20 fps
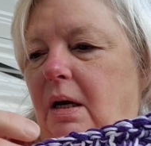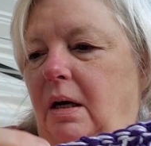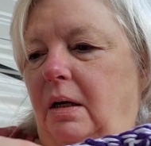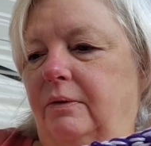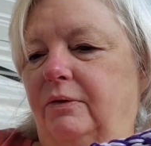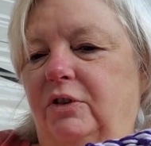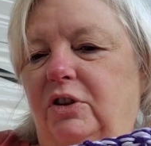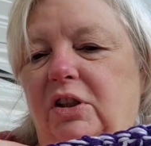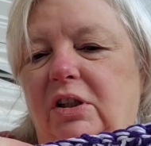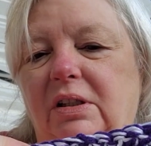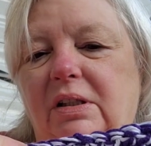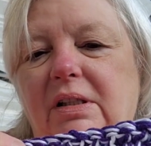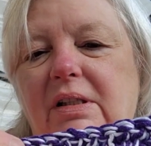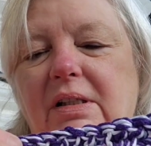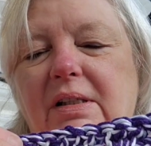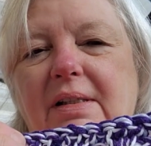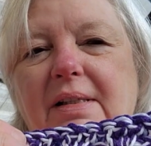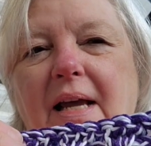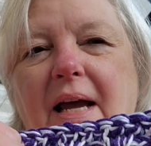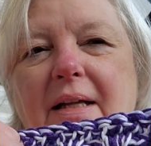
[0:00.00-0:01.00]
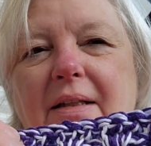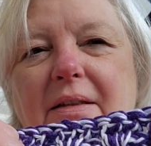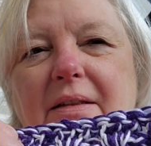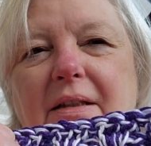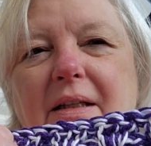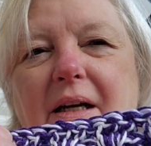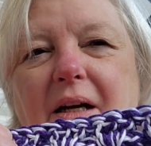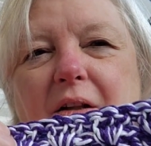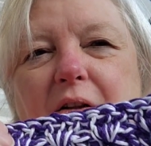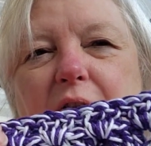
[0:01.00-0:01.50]
of just the
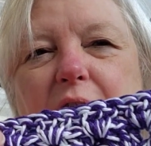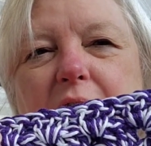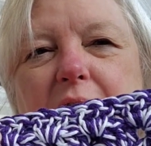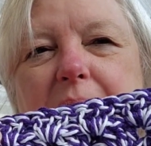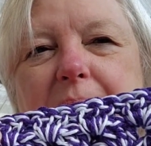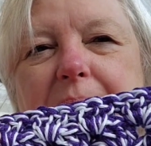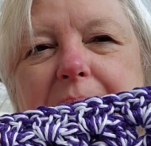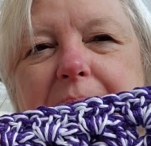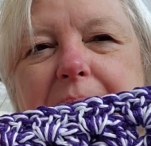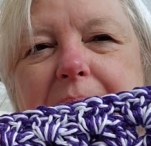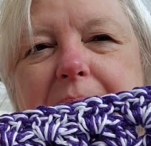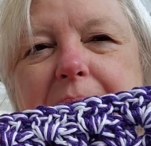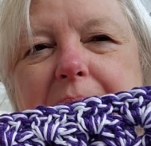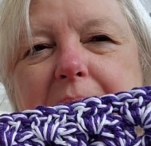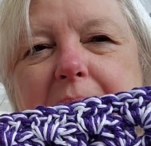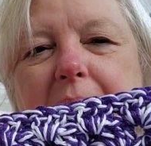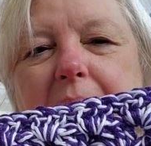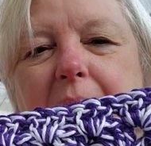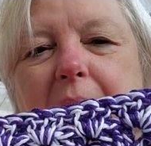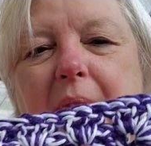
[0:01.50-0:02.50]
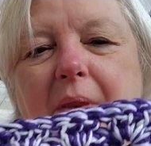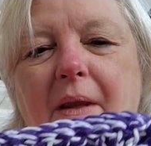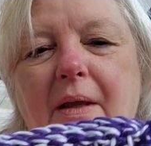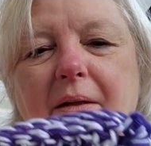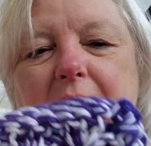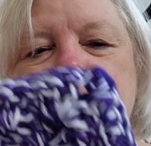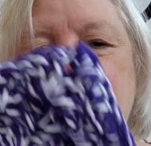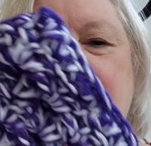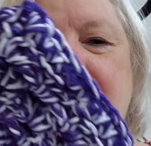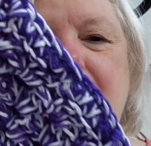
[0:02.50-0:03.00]
solid color
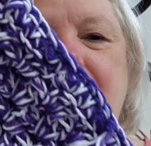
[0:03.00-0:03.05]
to